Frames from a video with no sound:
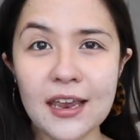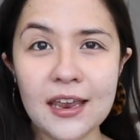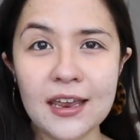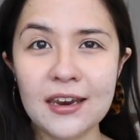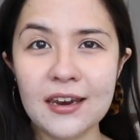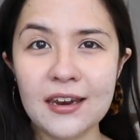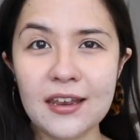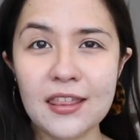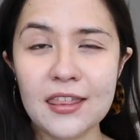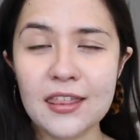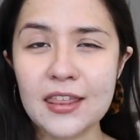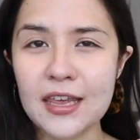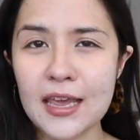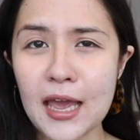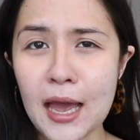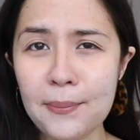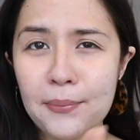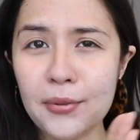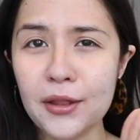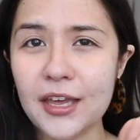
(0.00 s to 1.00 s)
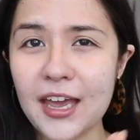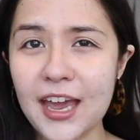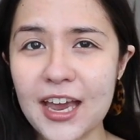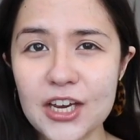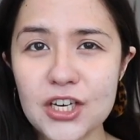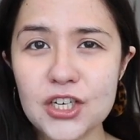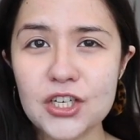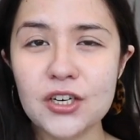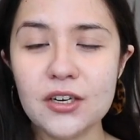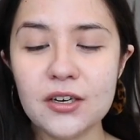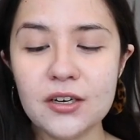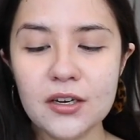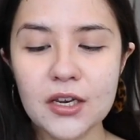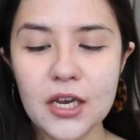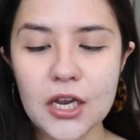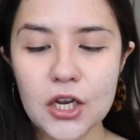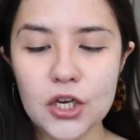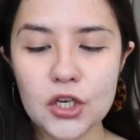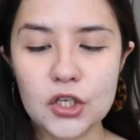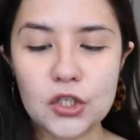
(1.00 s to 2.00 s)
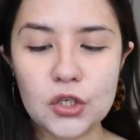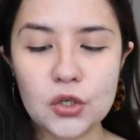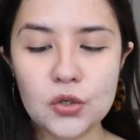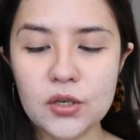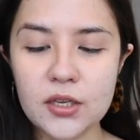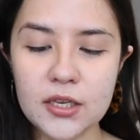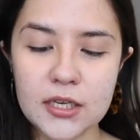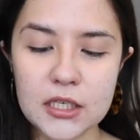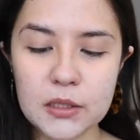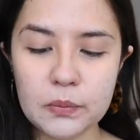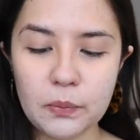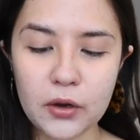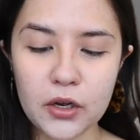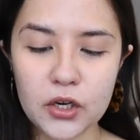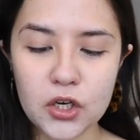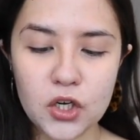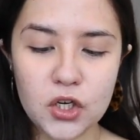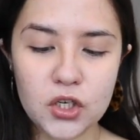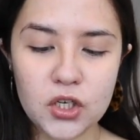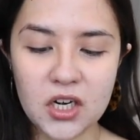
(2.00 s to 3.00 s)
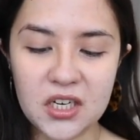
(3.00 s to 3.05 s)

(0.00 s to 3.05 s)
in the application due to the sponge.